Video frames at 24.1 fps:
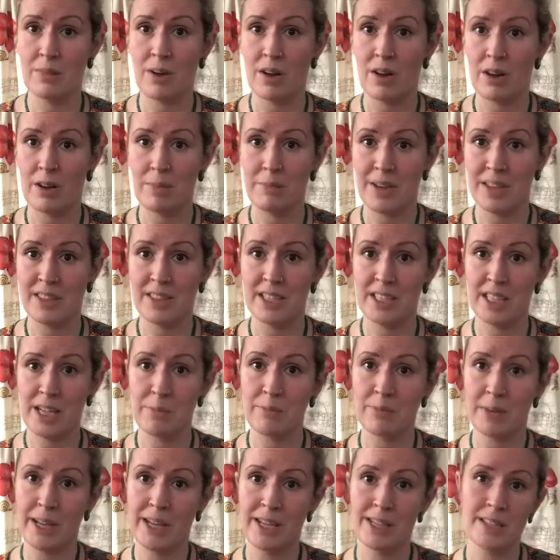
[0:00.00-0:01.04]
I made the
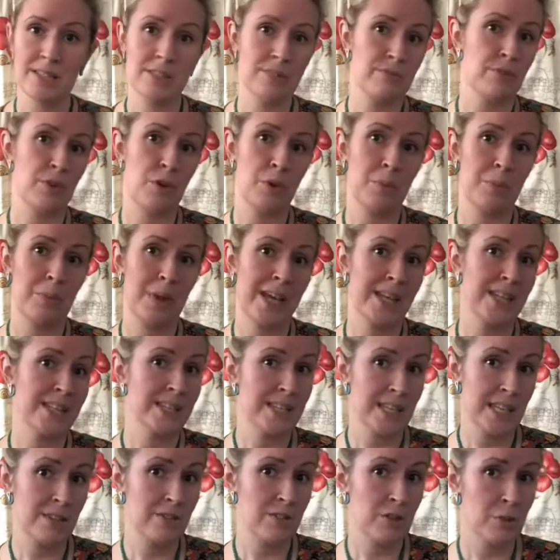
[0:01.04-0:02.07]
templates from a
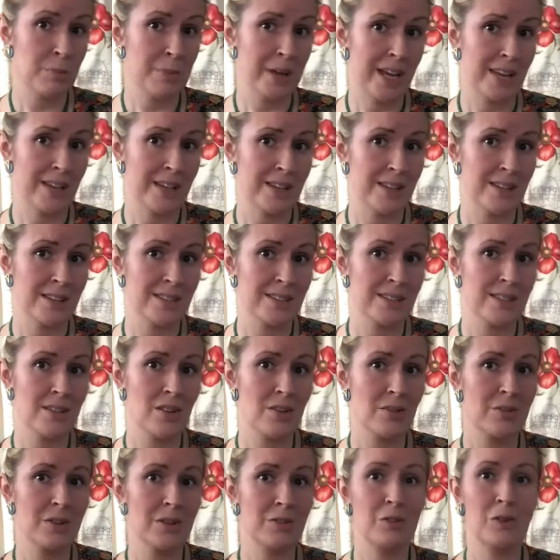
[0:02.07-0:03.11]
cereal packet. So
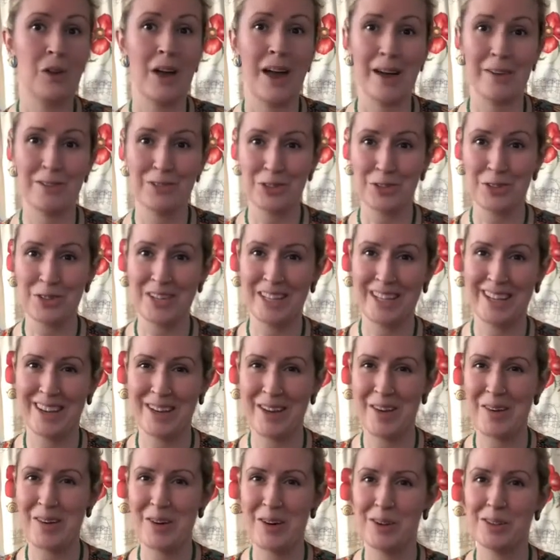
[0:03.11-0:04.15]
if you haven't got any
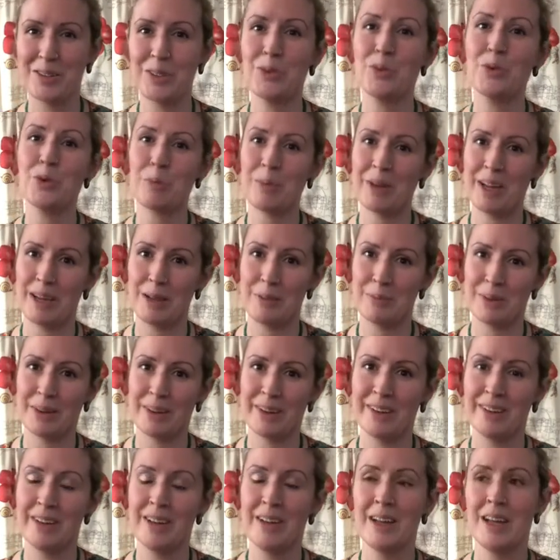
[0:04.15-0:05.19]
card or
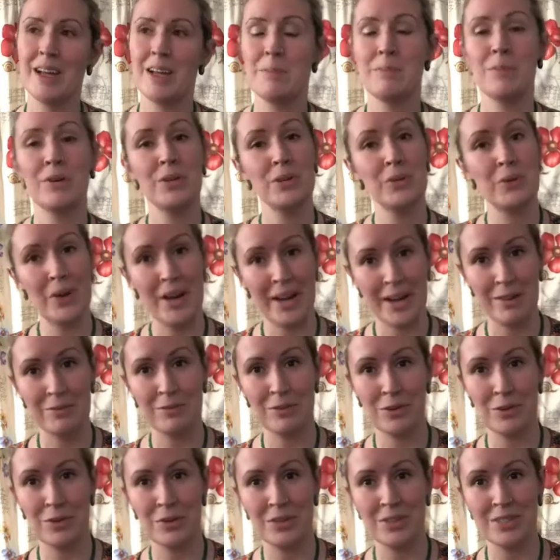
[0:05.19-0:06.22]
paper, but you have
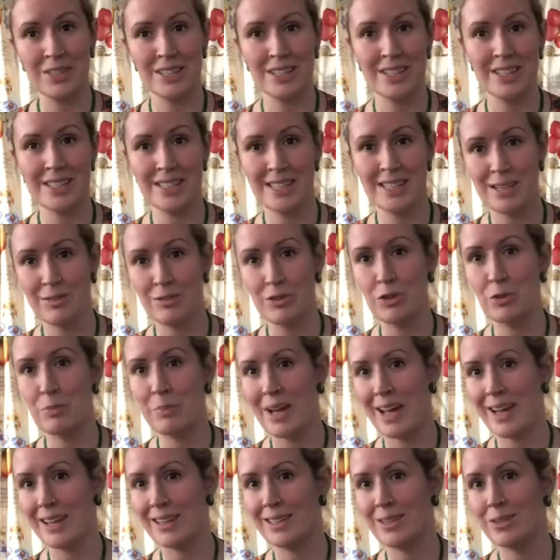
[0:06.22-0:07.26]
got a cereal
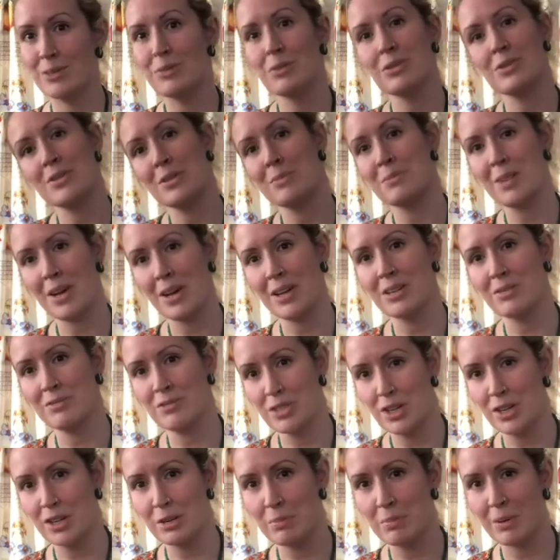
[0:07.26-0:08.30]
packet or some kind of
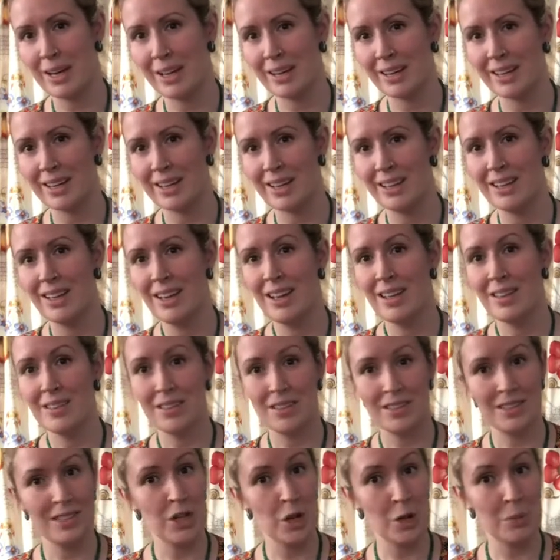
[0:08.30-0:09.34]
junk packet
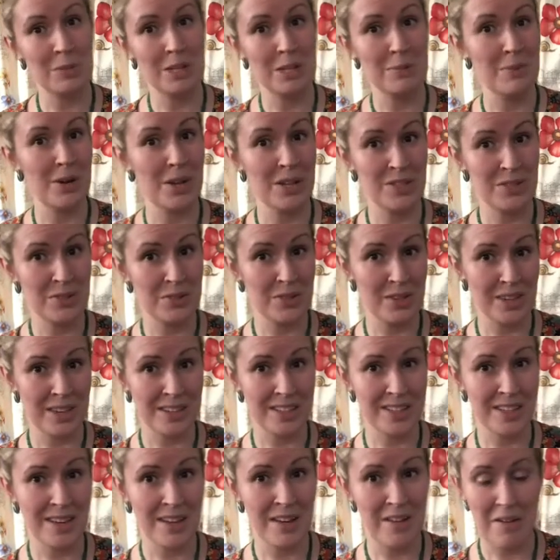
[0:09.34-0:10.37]
that nobody minds you
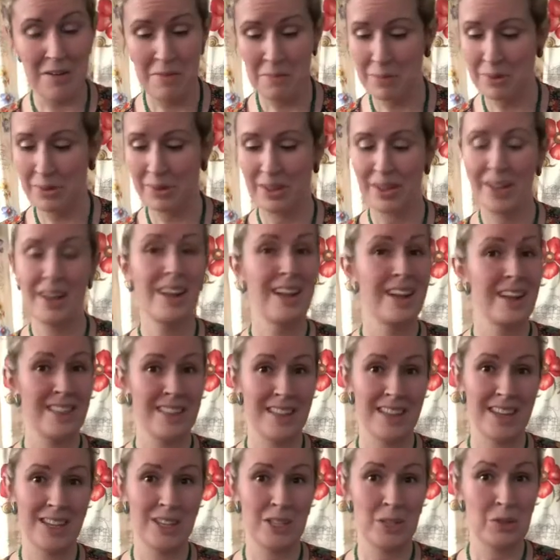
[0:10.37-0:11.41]
cutting up,
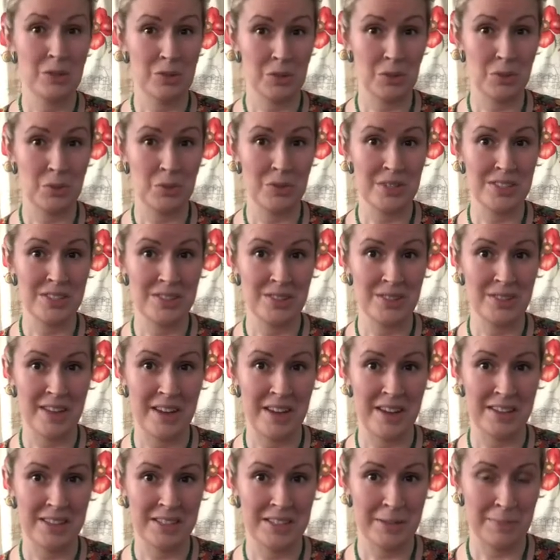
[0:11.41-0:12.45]
then you can always do
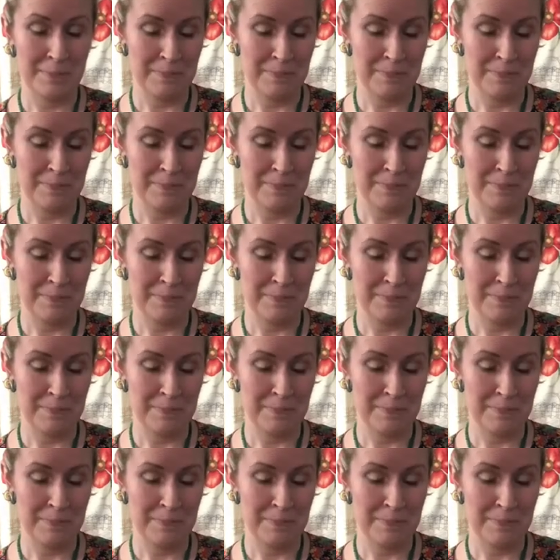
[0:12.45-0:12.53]
that.